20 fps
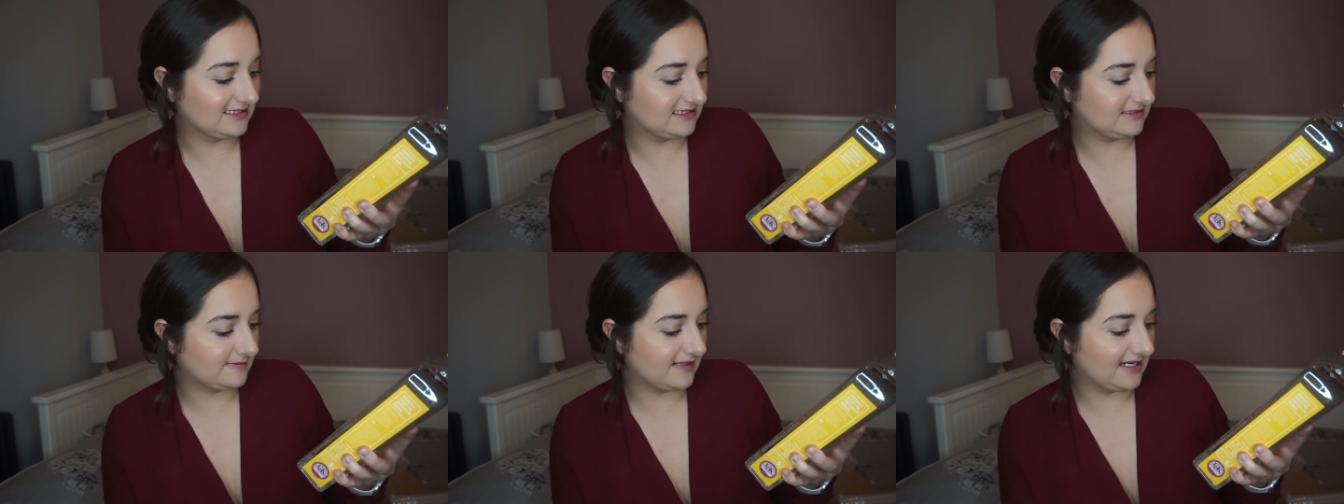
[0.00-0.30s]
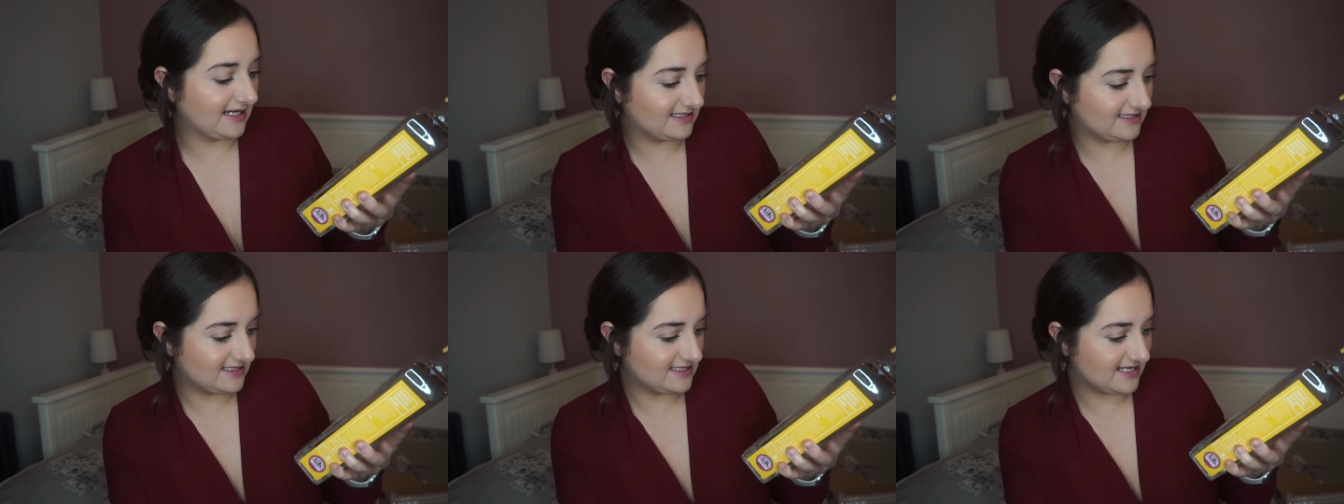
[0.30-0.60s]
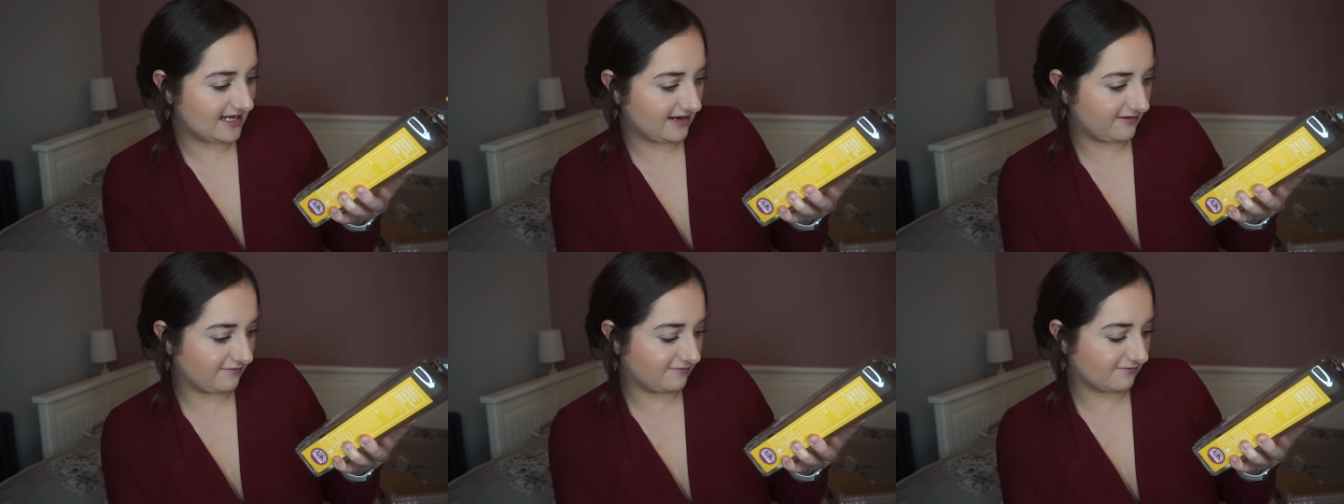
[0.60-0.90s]
Spices
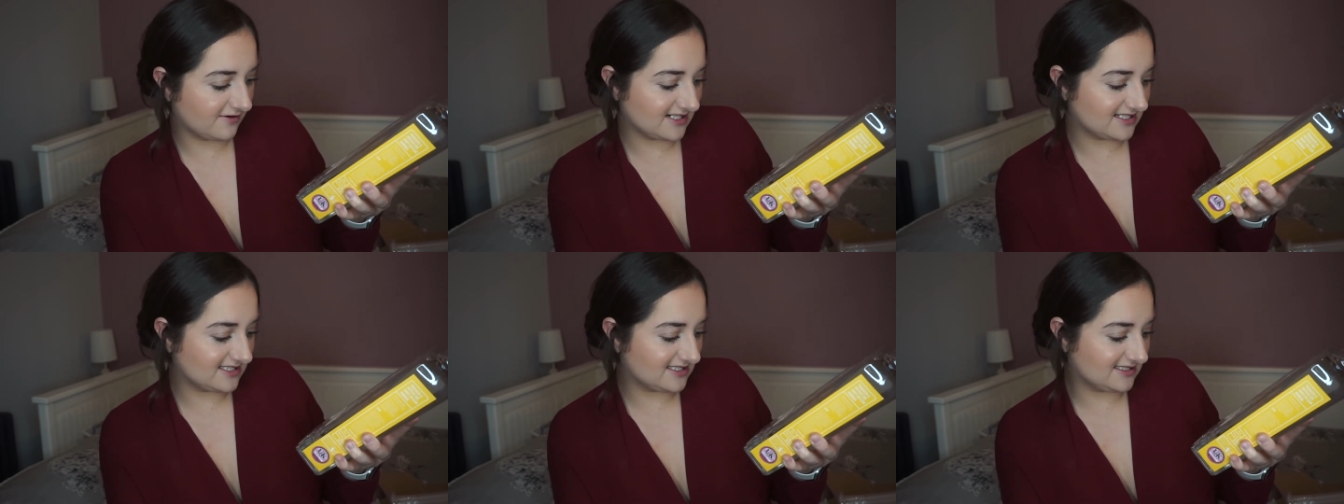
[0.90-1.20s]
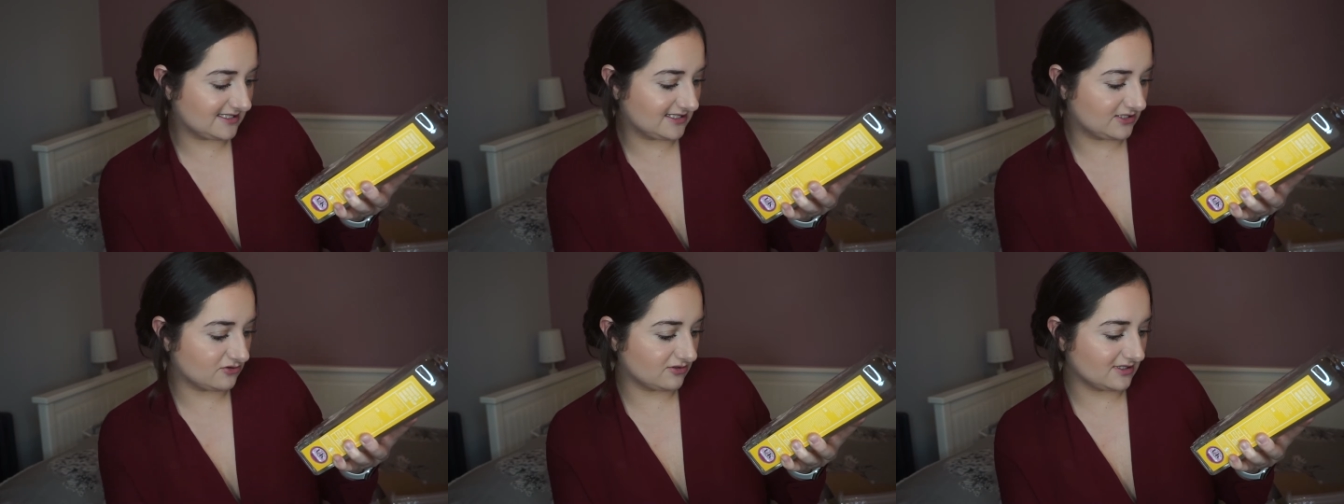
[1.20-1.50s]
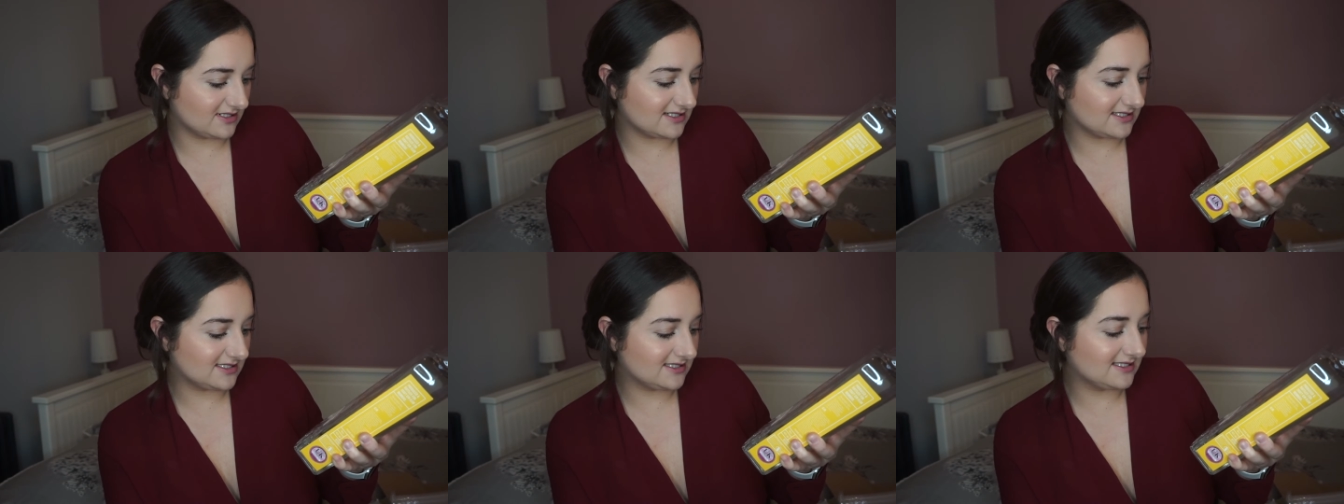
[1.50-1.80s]
and Fresh
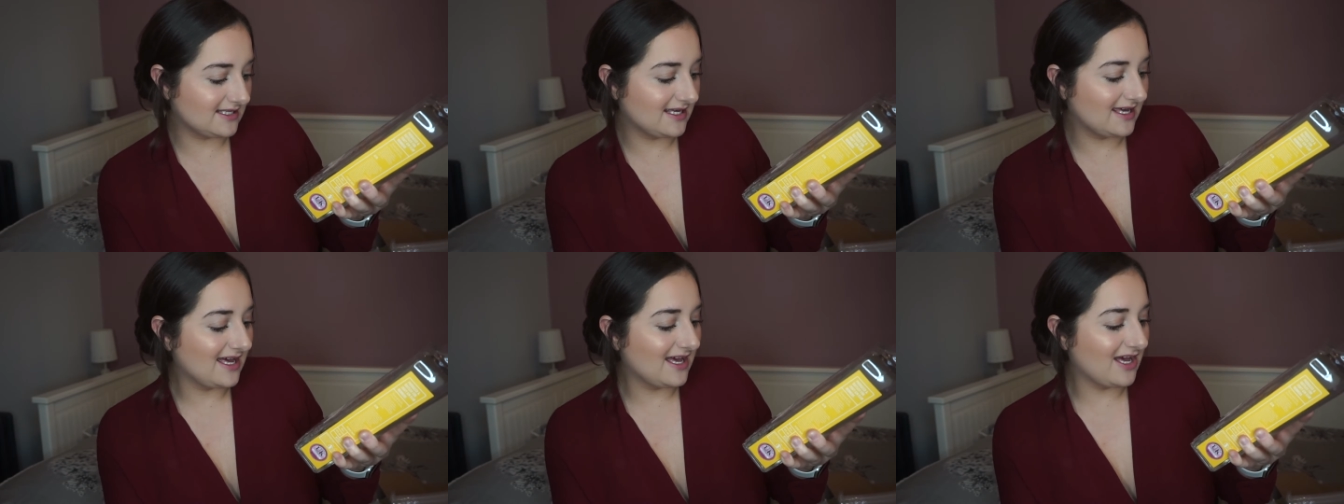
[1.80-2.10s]
Citrus.